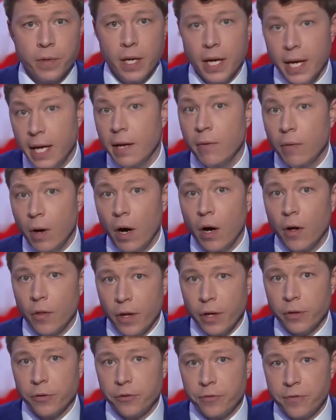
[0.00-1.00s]
Here are
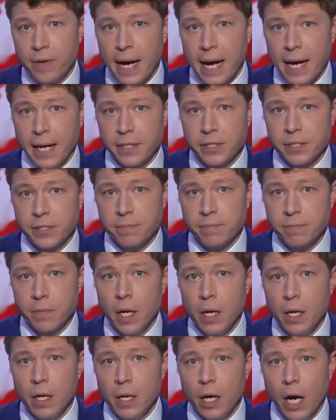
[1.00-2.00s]
those facts.
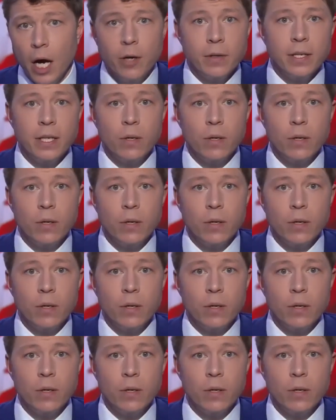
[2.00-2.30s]
Only